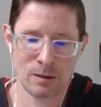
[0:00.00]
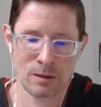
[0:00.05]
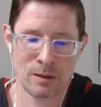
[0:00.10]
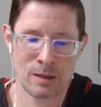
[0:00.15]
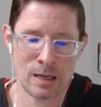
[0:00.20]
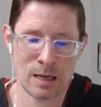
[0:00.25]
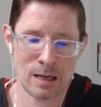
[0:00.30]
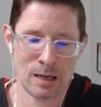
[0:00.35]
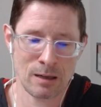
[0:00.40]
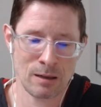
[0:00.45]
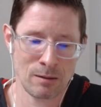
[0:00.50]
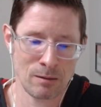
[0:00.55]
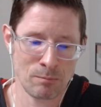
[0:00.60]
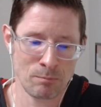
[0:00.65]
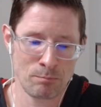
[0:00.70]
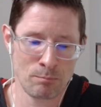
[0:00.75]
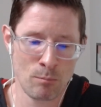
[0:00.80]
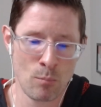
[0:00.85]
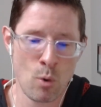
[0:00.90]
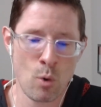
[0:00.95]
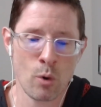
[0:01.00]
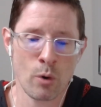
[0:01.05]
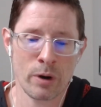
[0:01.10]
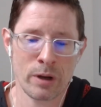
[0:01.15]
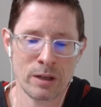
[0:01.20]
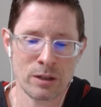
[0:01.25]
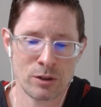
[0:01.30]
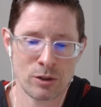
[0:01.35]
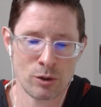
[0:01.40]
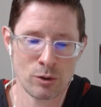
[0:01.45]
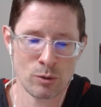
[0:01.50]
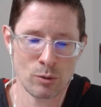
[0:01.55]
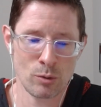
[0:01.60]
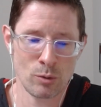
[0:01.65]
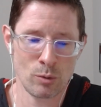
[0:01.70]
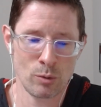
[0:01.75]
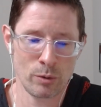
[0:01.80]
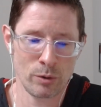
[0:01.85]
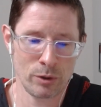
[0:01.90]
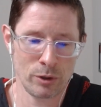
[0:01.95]
get more
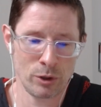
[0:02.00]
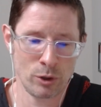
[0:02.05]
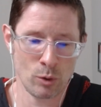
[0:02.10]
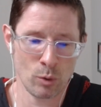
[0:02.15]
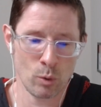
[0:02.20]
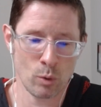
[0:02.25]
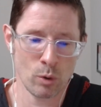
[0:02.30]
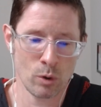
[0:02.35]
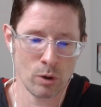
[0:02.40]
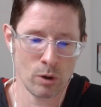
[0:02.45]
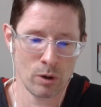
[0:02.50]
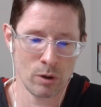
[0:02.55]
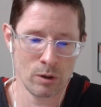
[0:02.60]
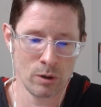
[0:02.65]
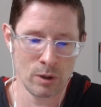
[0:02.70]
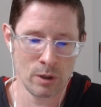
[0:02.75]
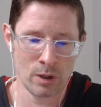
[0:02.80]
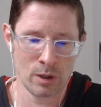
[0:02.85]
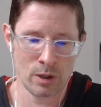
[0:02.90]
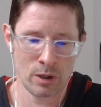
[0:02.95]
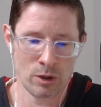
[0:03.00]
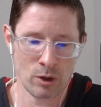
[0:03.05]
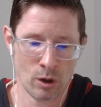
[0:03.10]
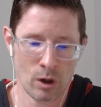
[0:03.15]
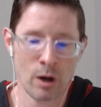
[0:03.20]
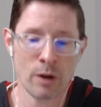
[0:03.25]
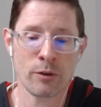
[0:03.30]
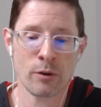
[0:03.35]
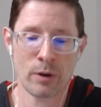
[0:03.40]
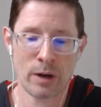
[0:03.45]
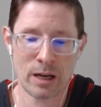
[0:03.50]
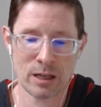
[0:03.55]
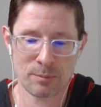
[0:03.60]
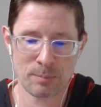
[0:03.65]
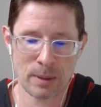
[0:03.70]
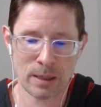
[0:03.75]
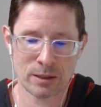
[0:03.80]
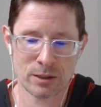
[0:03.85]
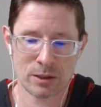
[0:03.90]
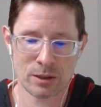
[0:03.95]
into your other
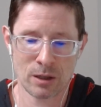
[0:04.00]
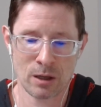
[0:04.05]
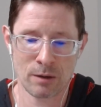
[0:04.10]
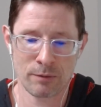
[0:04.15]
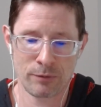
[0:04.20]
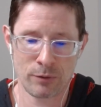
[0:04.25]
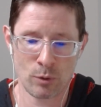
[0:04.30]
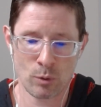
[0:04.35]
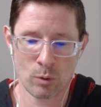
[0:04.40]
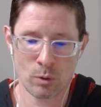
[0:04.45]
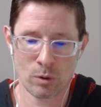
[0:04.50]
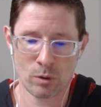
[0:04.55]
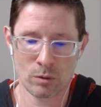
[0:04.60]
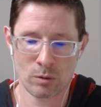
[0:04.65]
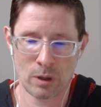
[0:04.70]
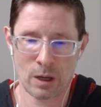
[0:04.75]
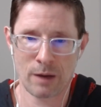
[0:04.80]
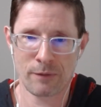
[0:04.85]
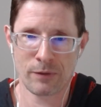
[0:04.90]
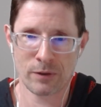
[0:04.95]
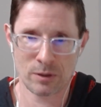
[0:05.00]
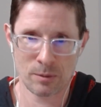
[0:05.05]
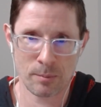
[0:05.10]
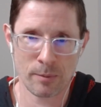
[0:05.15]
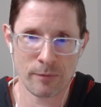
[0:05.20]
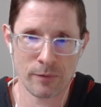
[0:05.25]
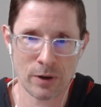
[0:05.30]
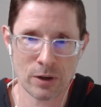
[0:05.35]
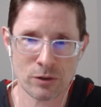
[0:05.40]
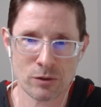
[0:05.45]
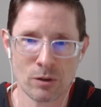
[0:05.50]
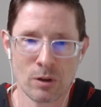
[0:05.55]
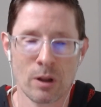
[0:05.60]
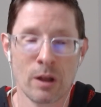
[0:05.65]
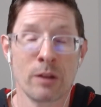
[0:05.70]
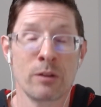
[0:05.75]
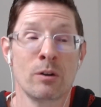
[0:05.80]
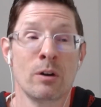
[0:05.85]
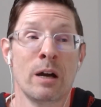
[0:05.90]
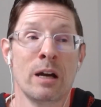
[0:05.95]
aspects of your life as a professional,
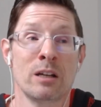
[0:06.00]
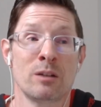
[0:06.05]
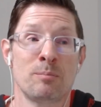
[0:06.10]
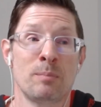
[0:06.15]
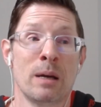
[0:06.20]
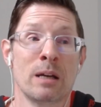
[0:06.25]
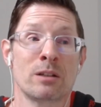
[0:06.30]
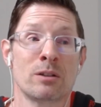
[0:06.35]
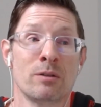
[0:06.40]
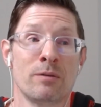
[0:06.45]
other aspects